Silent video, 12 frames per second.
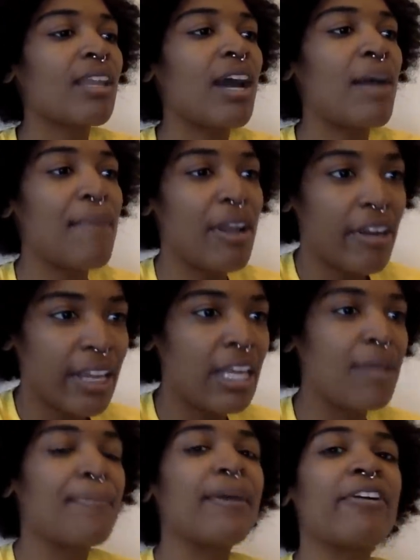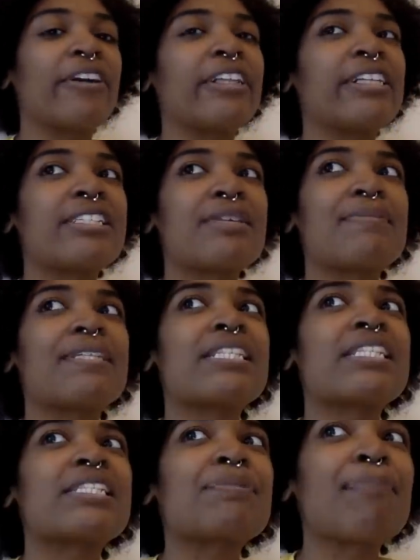American imperialism, is
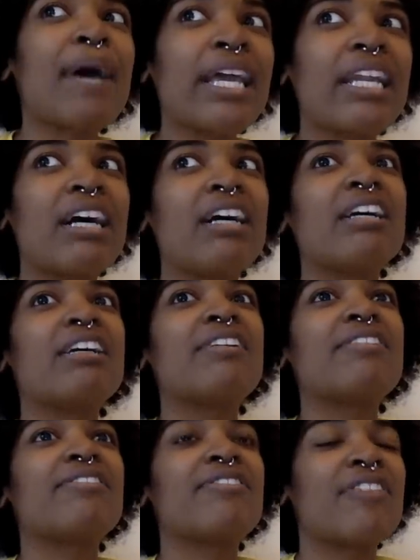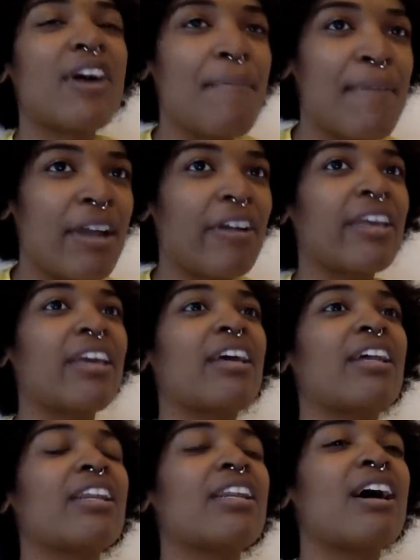in spite of
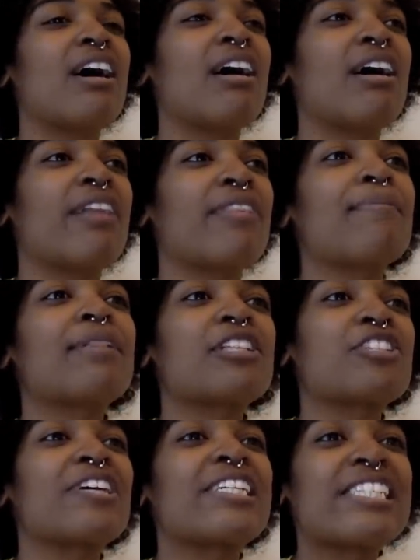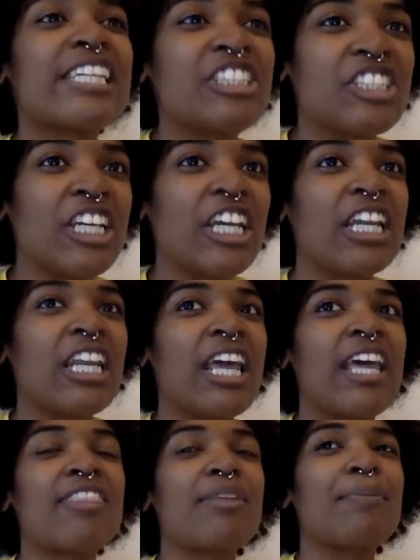American, uh, the militarization
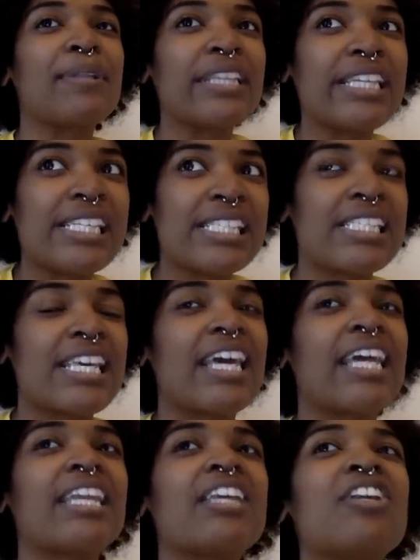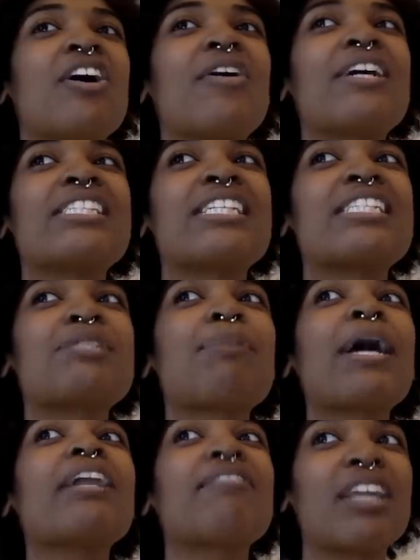and the police, and you know, is in
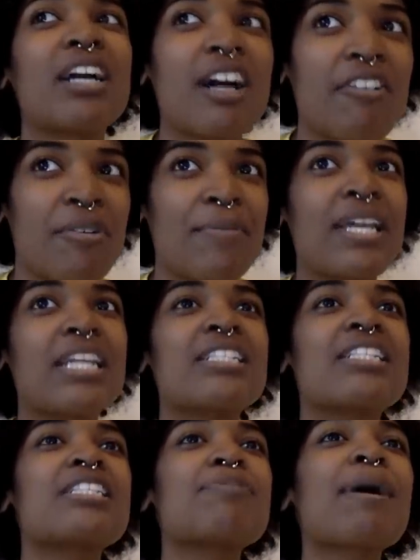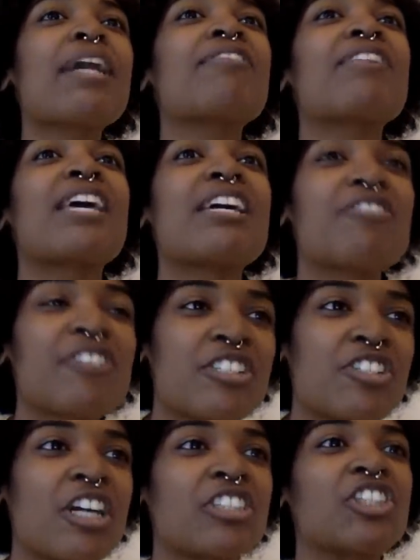spite of the government, it's in spite of the
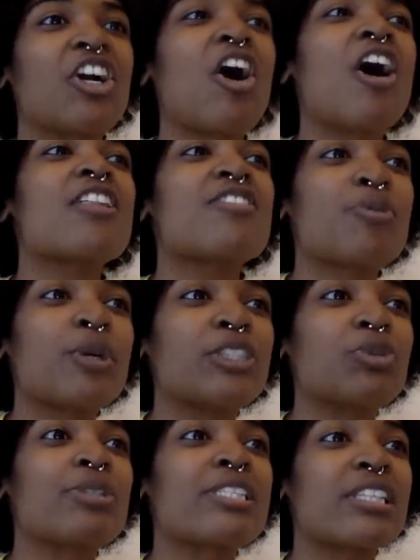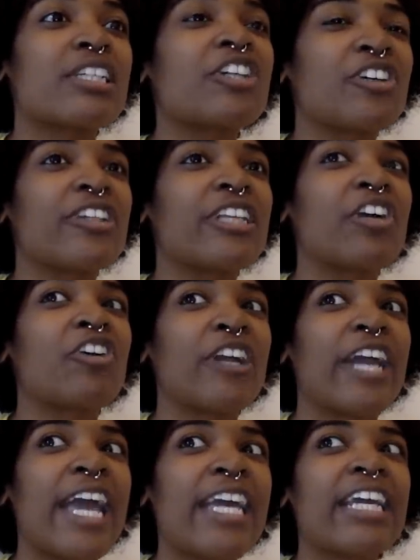infrastructure, all of which was literally
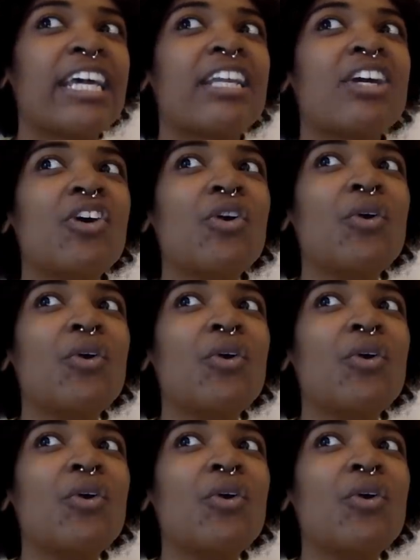created